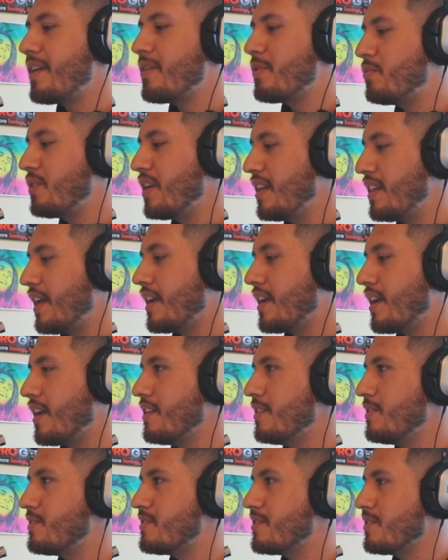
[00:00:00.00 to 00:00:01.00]
don't play like I
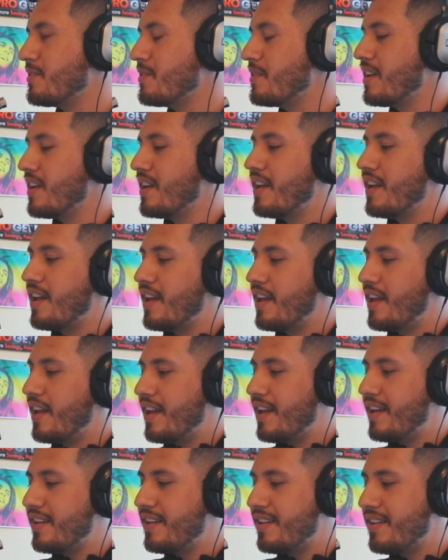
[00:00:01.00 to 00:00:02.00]
used to,
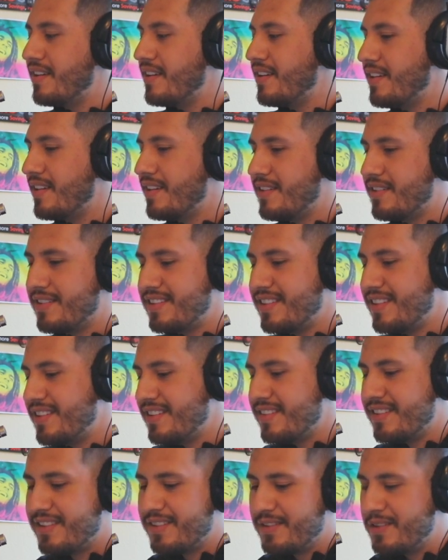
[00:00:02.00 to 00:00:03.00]
and
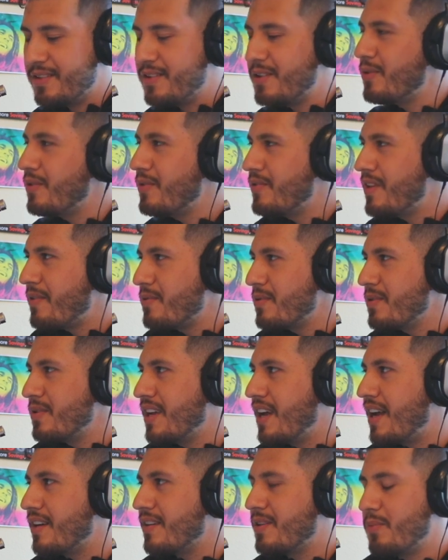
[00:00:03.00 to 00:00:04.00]
we've never really
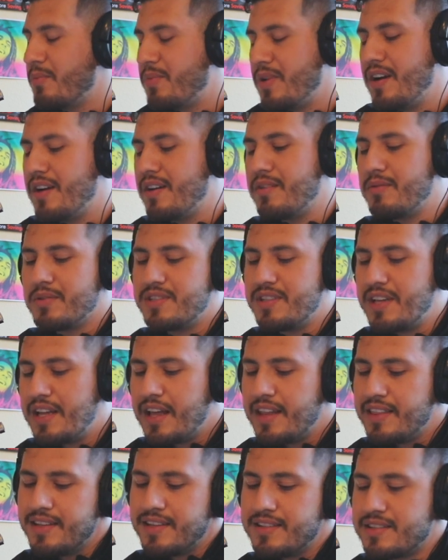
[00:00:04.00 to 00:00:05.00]
gotten compared, which
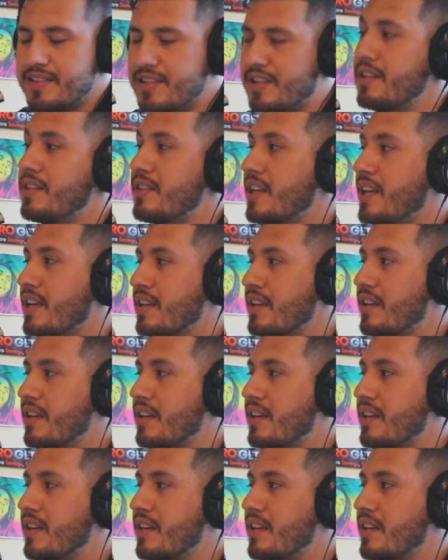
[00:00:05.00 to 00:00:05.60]
I think is a good thing.